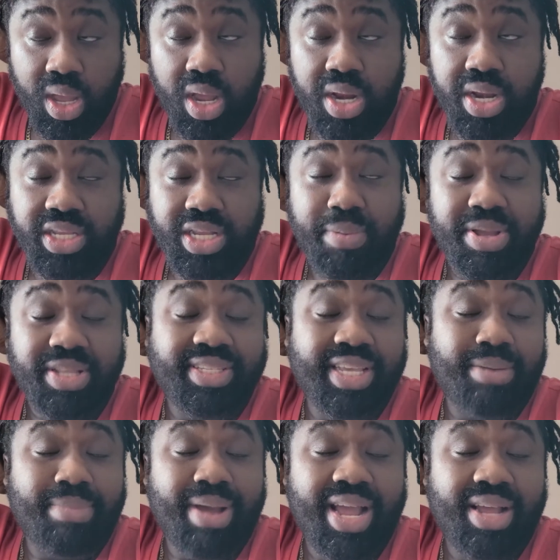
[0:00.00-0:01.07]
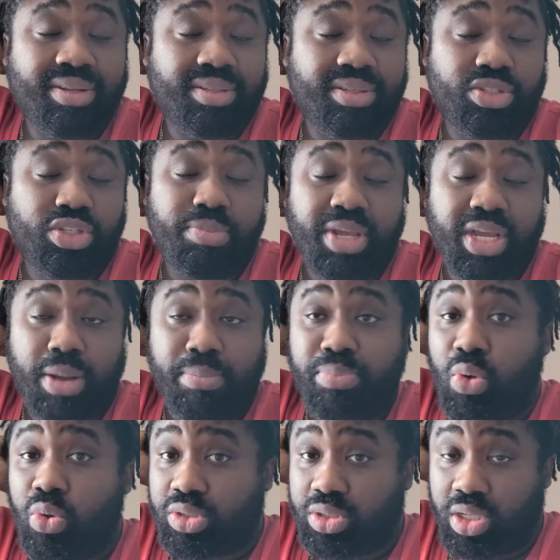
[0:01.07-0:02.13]
These are being sent by the Jamaica
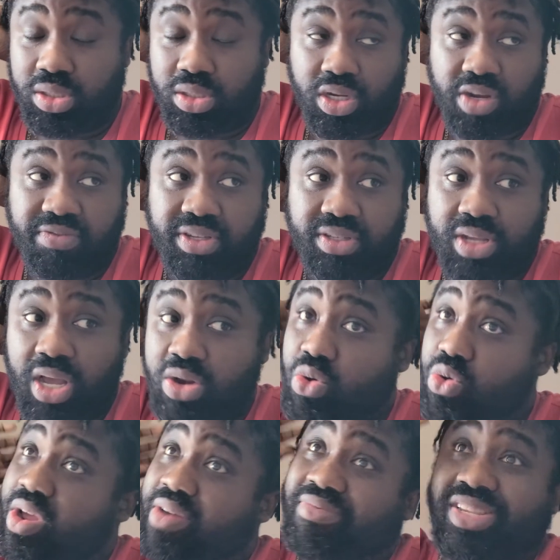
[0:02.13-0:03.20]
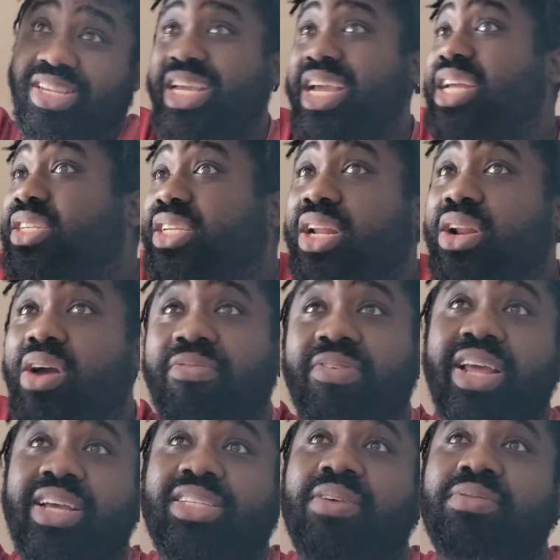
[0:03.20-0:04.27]
Postal Service. I don't know if DHL or
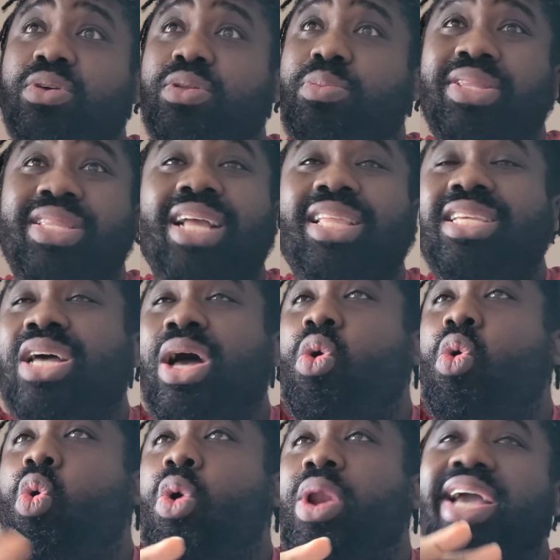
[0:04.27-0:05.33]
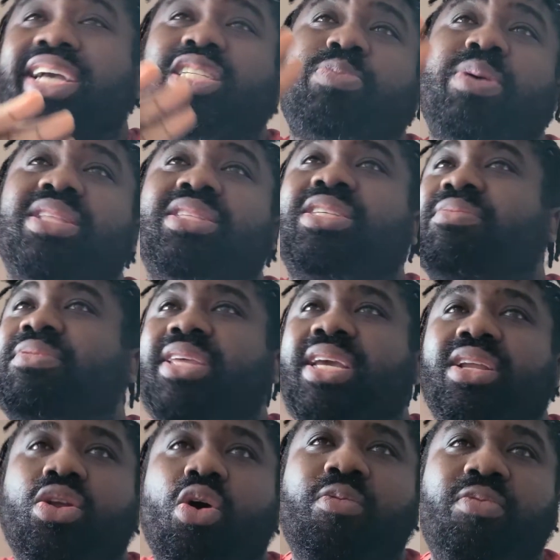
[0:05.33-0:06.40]
FedEx have but that is a whole expensive thing
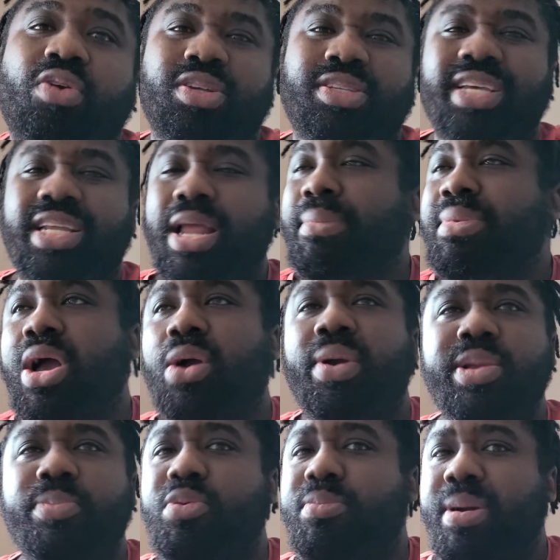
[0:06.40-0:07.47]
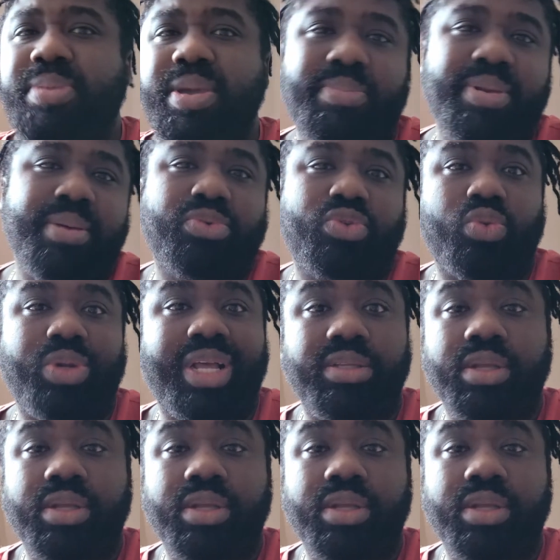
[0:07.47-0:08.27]
now for us send. I'm not going to put my people through that.